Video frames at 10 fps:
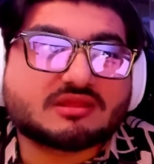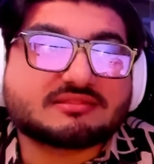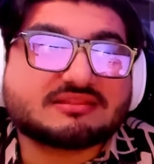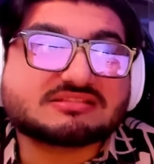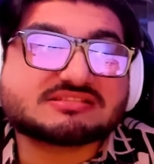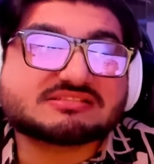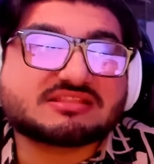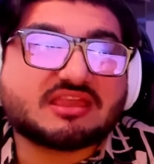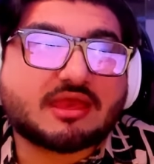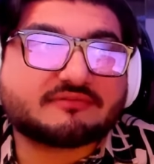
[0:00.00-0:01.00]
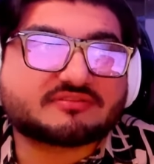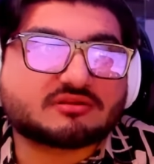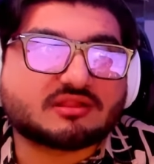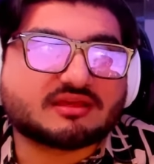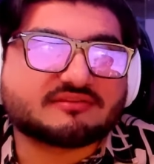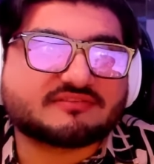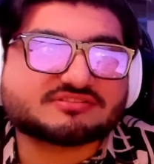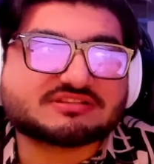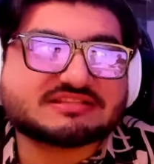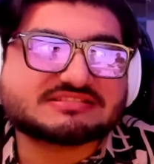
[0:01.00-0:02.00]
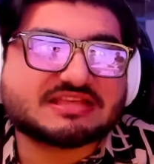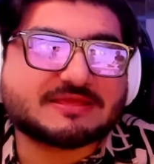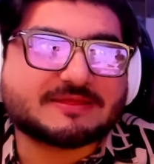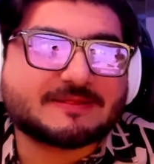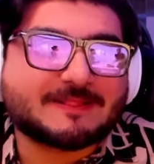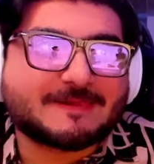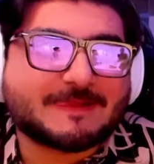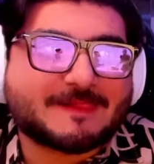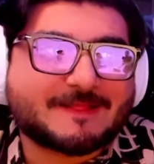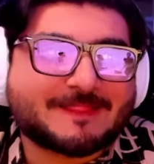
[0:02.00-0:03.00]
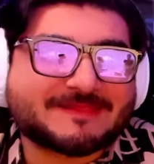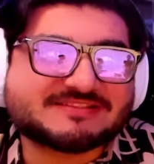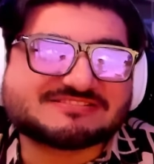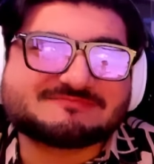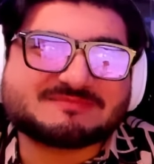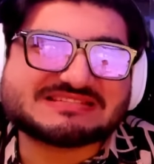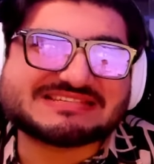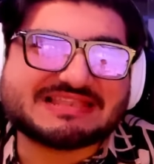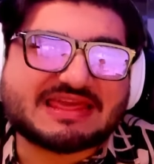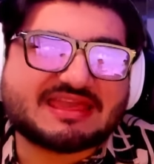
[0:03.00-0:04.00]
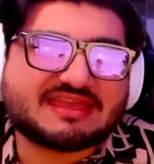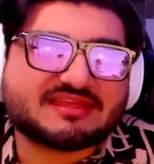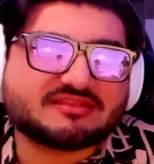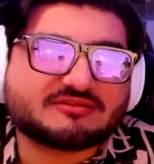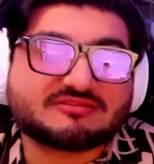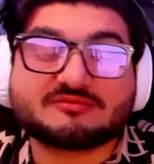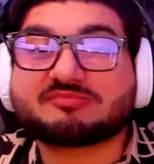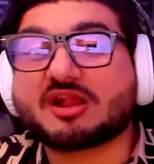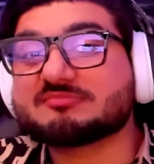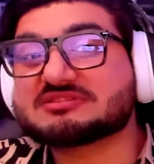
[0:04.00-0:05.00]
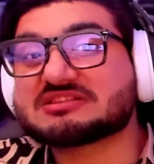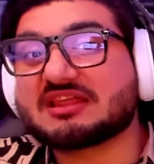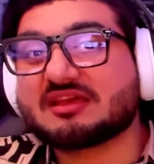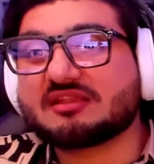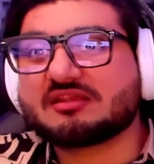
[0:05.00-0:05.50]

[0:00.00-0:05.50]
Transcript: This is the afterlife. I was going to say, this is Missy Land, the Promised Land.